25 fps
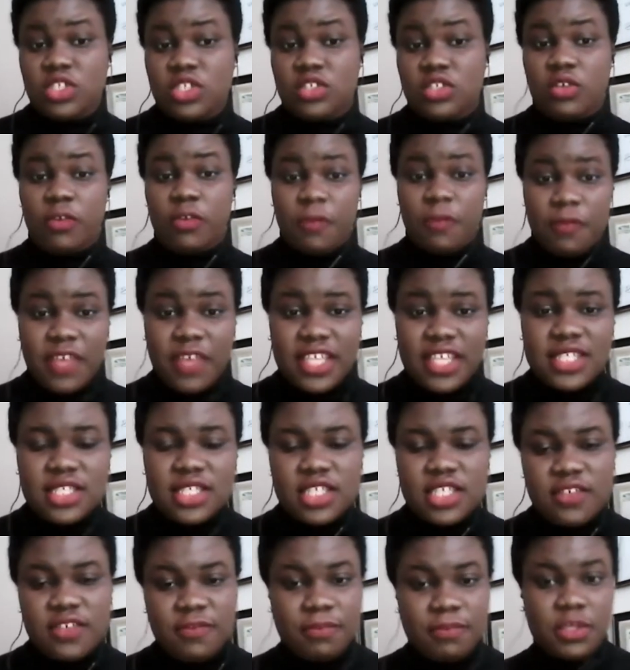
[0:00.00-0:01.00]

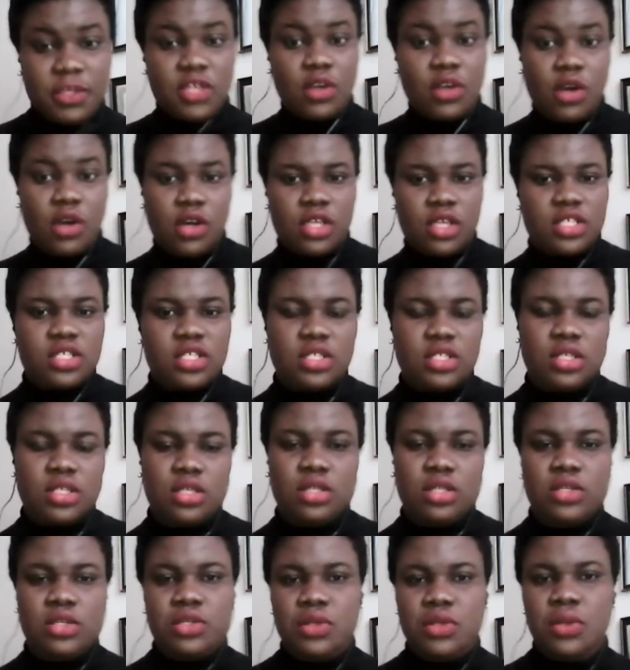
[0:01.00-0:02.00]
offensive because,
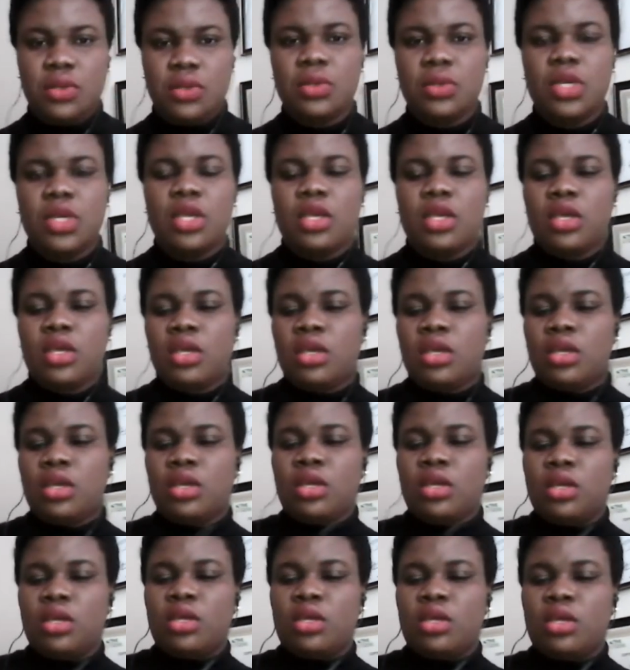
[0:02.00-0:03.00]
you know."
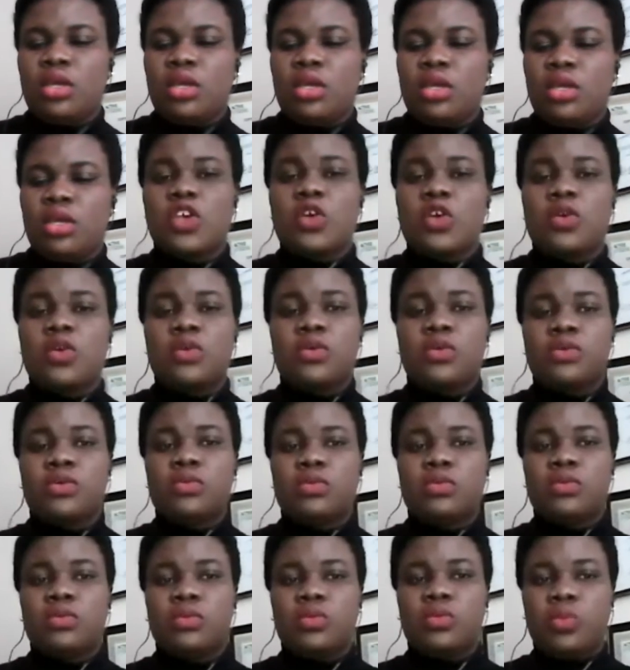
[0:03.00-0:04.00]
So
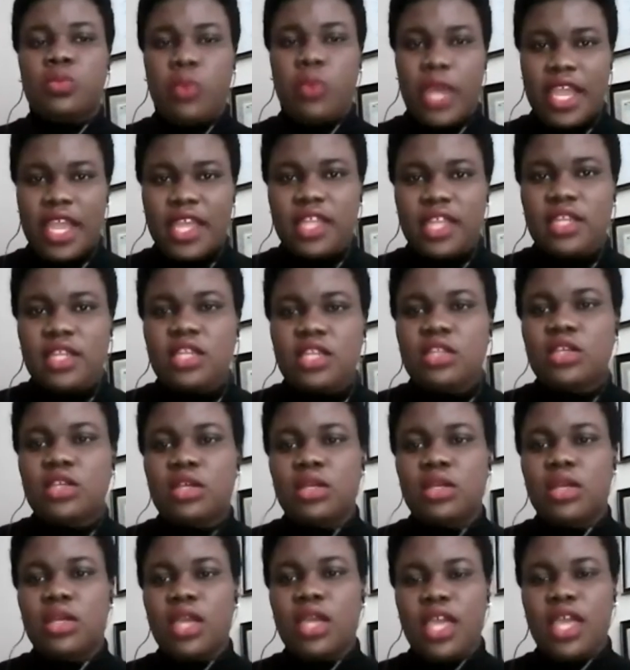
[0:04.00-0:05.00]

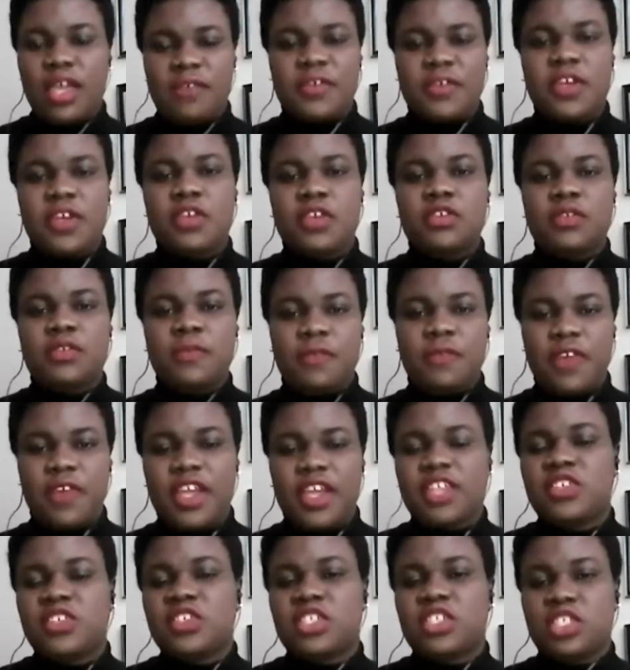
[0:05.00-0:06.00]
whenever you
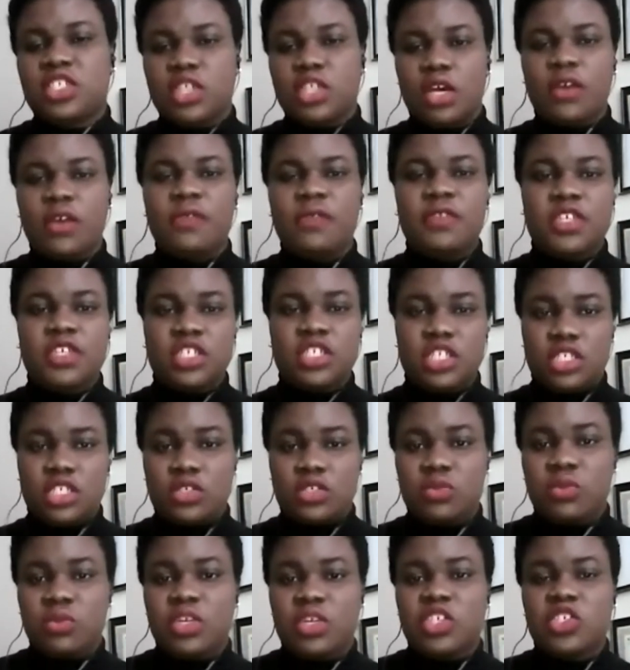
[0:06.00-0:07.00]
find yourself in
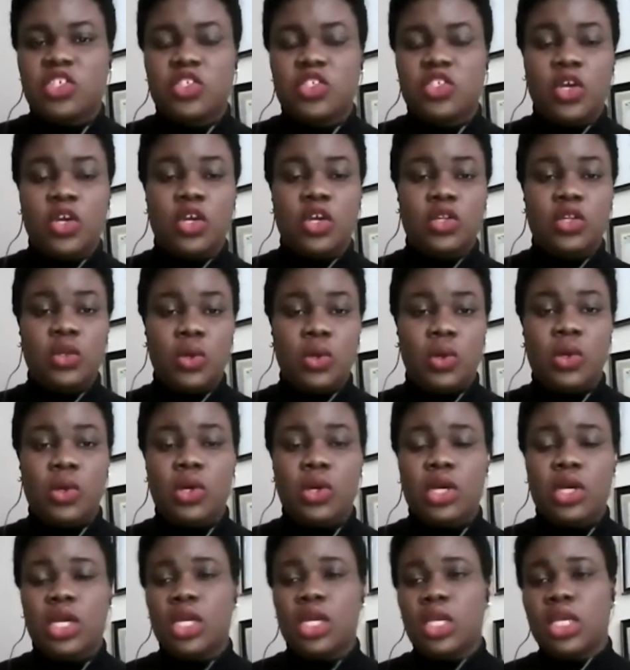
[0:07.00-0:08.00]
situation
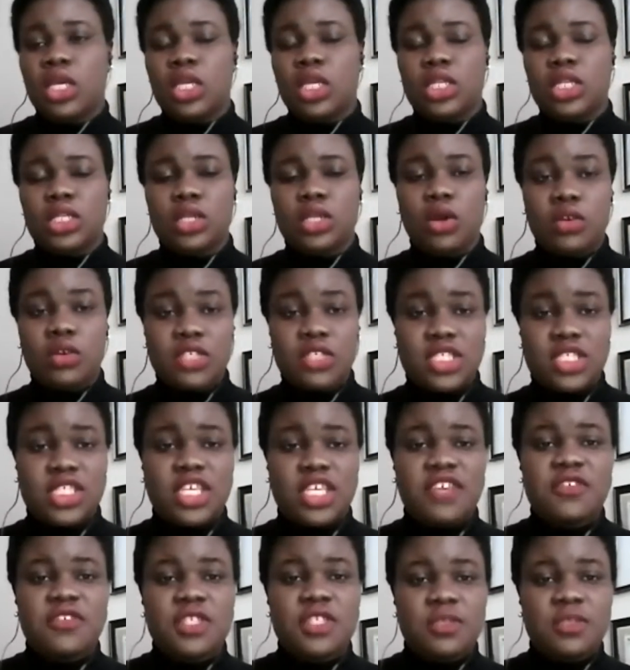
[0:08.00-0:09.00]
or in
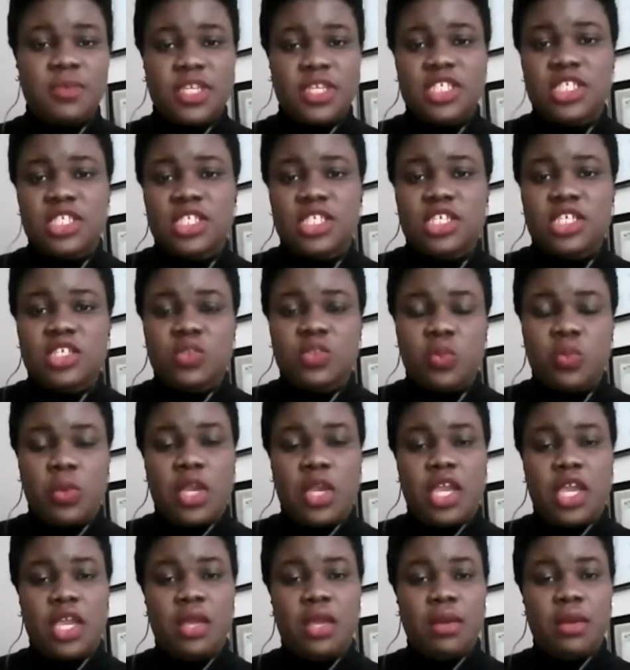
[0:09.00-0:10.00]
unsafe spaces
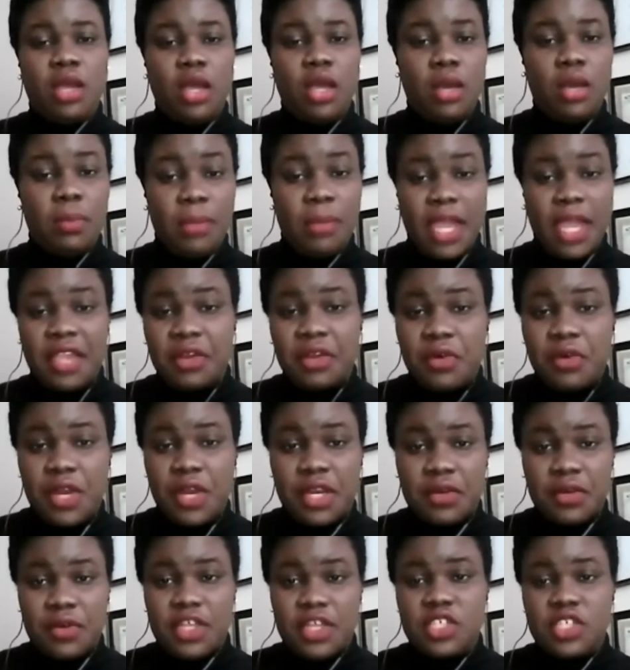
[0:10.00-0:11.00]
where a
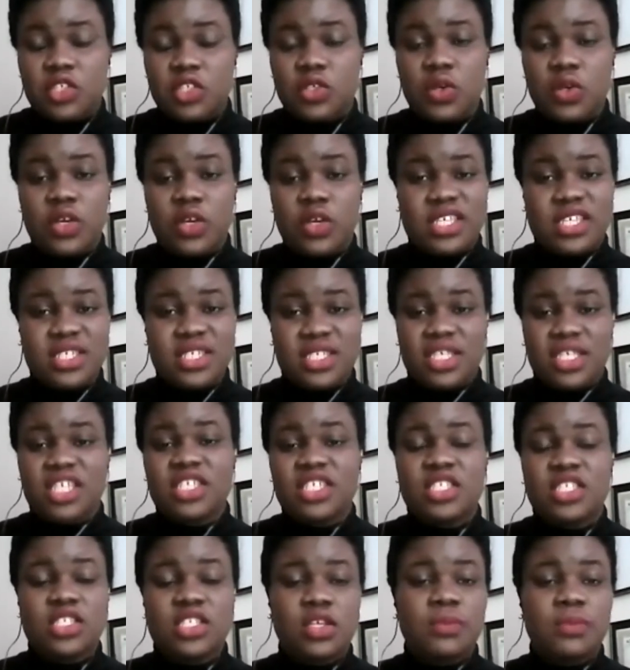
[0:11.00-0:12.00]
microaggressor is
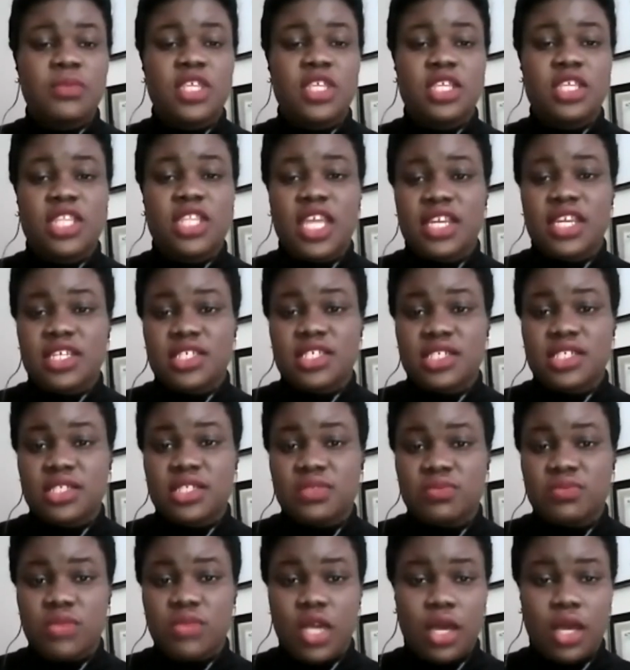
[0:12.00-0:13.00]
saying something that
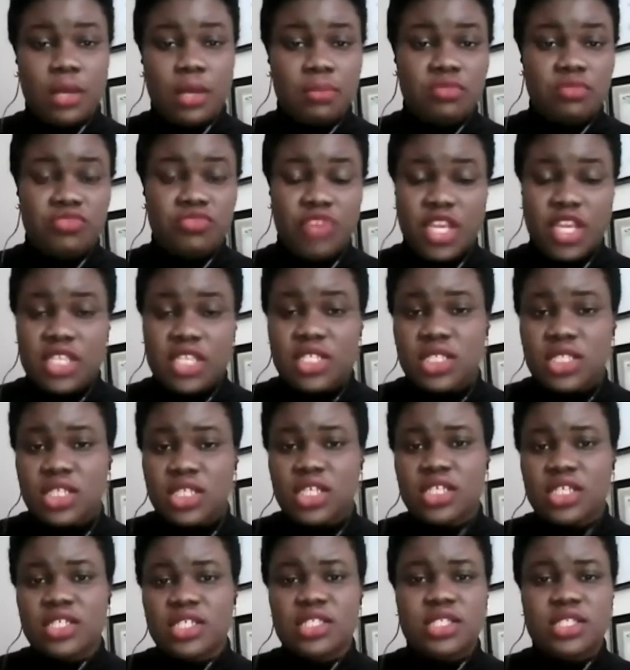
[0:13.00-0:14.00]
is
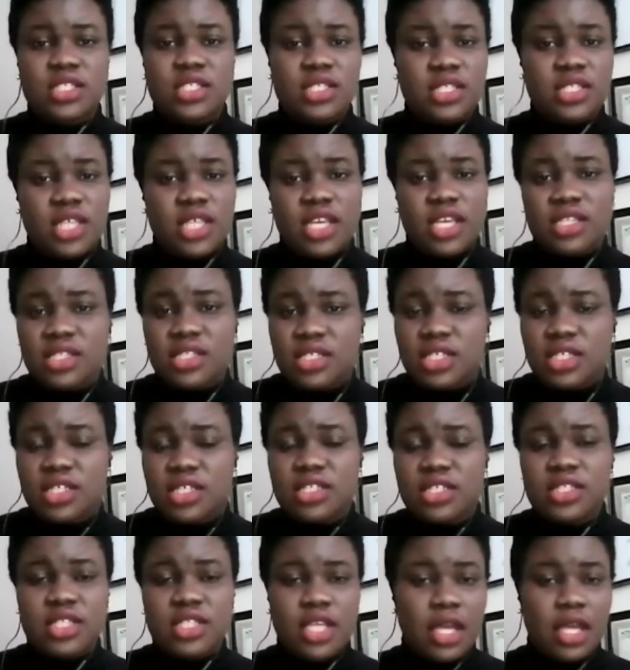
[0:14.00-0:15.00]
racist,
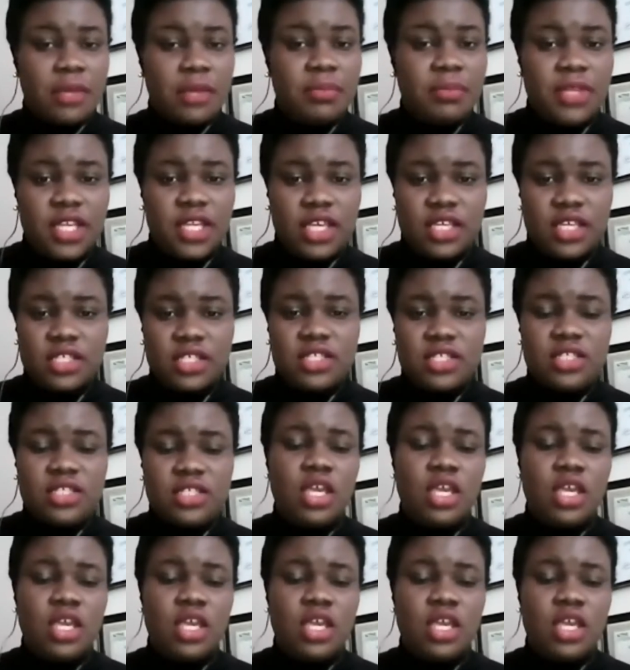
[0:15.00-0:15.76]
sexist, ableist,